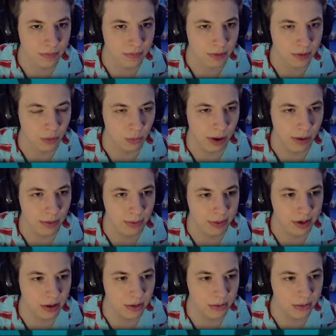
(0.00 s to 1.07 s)
where would be
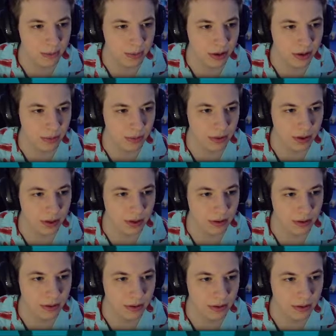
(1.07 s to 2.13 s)
good to put one?
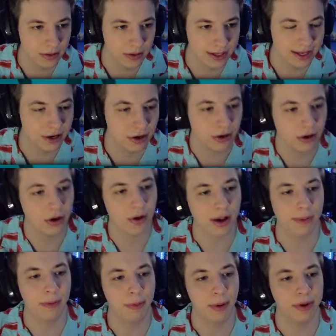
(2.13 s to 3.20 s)
Here? Okay, I'm
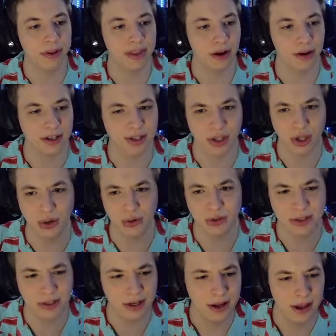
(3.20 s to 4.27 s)
gonna put one there because
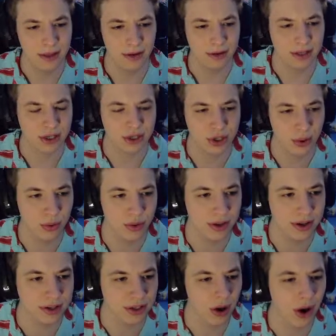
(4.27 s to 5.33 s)
those there's like two
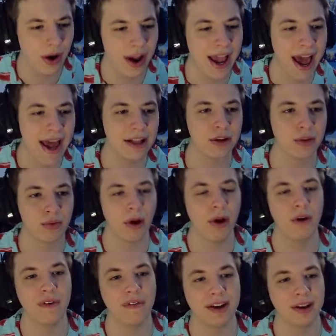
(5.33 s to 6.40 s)
things. oh, I had a
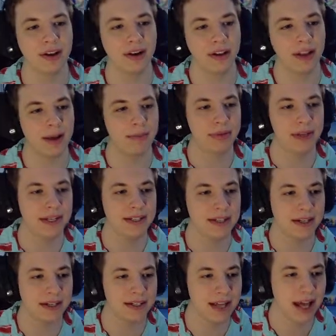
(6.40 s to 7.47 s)
grove. I could have like placed
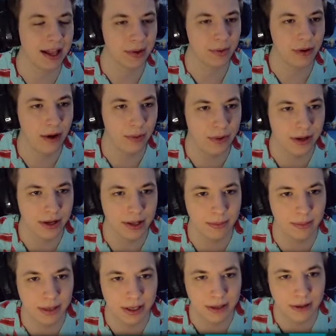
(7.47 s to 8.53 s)
it exactly where I wanted, but